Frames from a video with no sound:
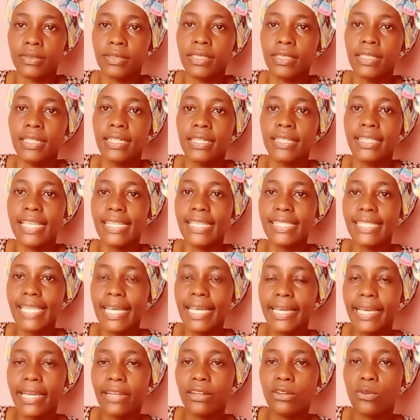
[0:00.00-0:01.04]
The
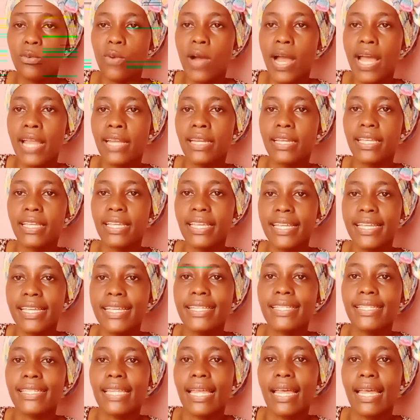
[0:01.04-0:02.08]
second one is
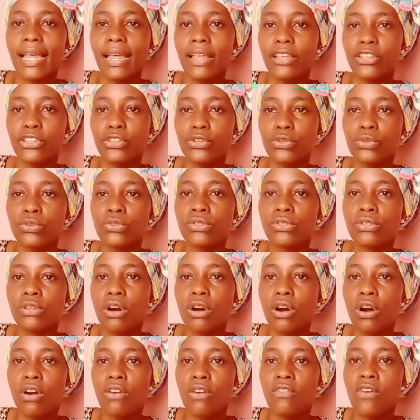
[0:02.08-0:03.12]
use
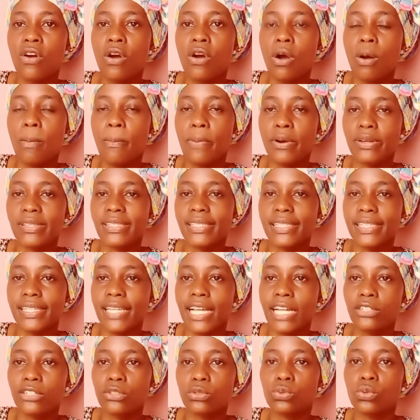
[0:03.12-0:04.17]
of
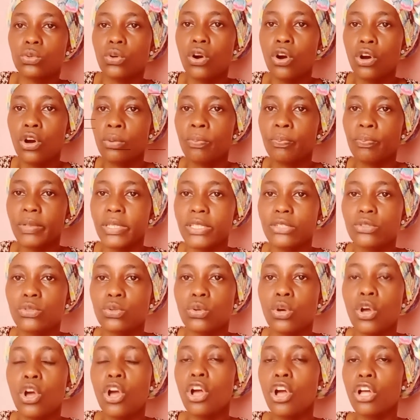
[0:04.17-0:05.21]
postinatal or P2.
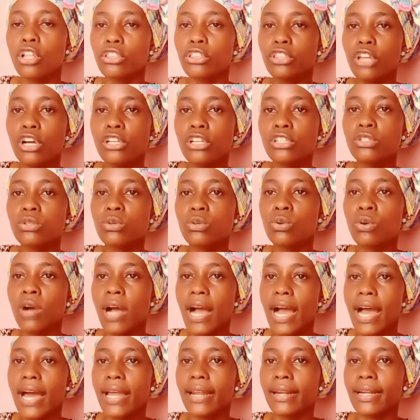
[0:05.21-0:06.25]
Those who
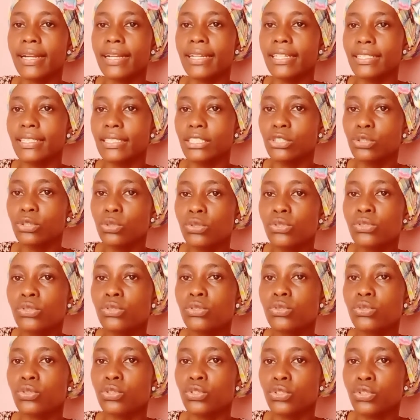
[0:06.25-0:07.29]
are used to
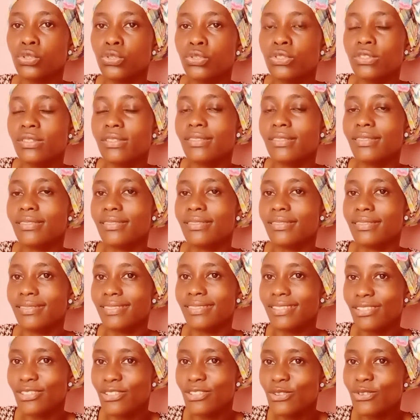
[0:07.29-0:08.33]

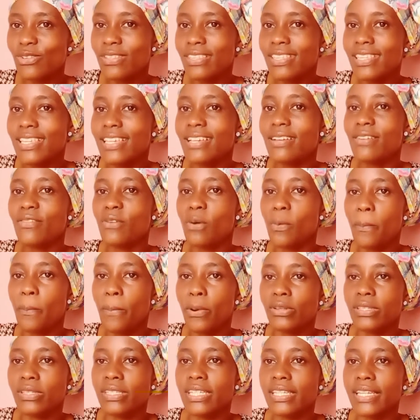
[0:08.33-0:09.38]
using
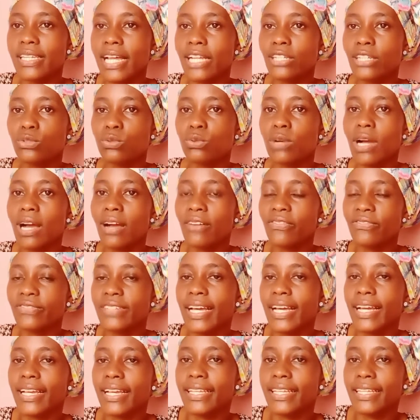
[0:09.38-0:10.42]
postinatal after
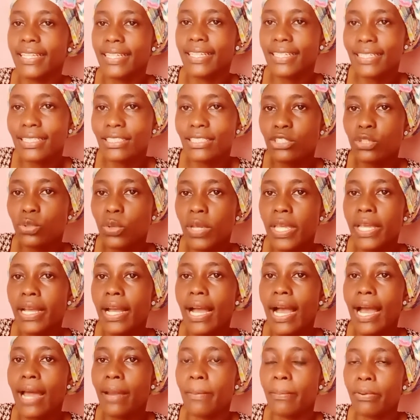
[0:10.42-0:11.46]
doing
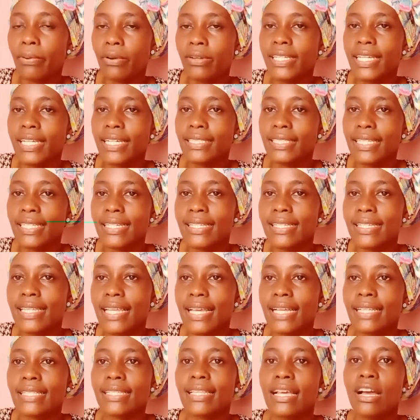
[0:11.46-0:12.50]
unprotected sex,
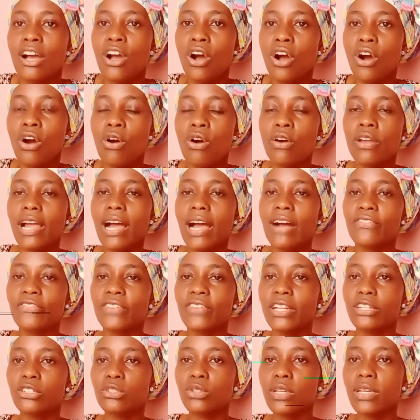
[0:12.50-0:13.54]
or after
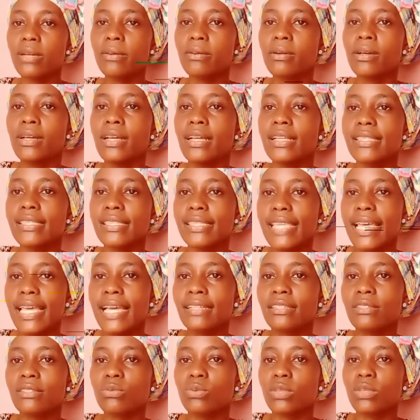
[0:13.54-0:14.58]
doing sex
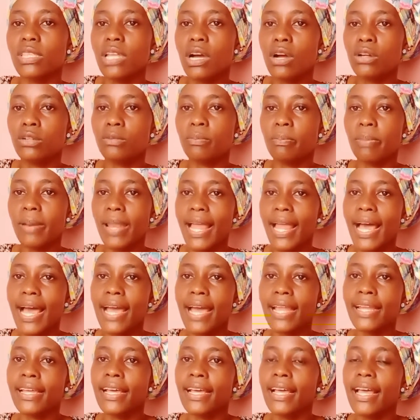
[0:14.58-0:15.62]
without plan,
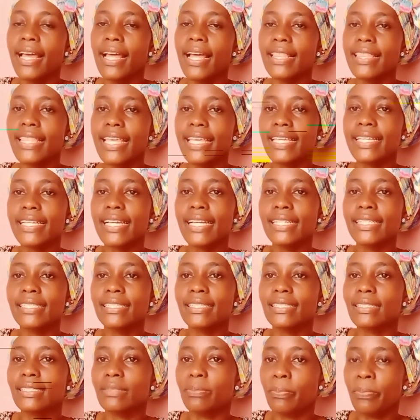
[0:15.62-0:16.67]
they get
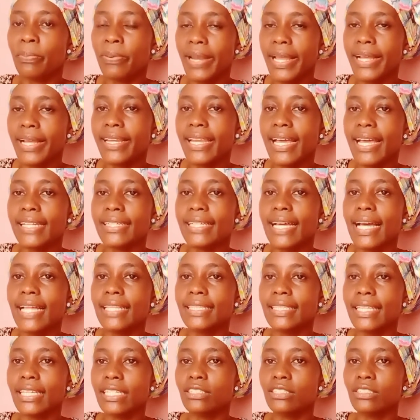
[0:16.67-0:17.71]
pregnant and
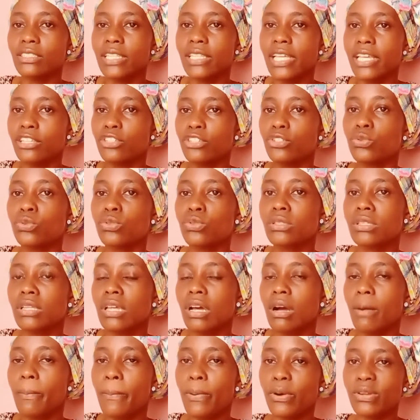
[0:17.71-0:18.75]
then they use
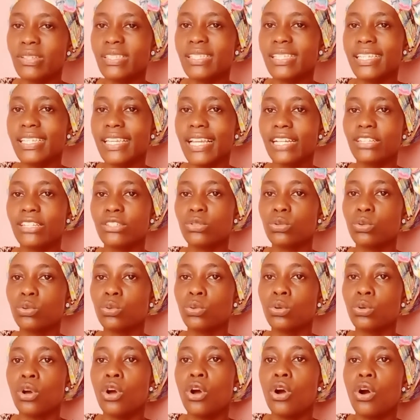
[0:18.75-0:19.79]
postinatal
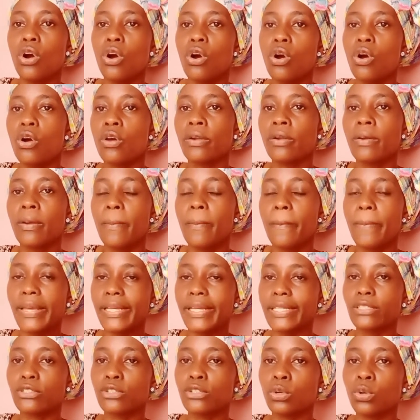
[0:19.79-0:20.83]
or
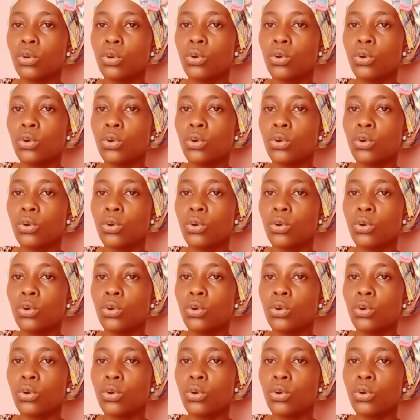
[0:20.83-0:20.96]
P2.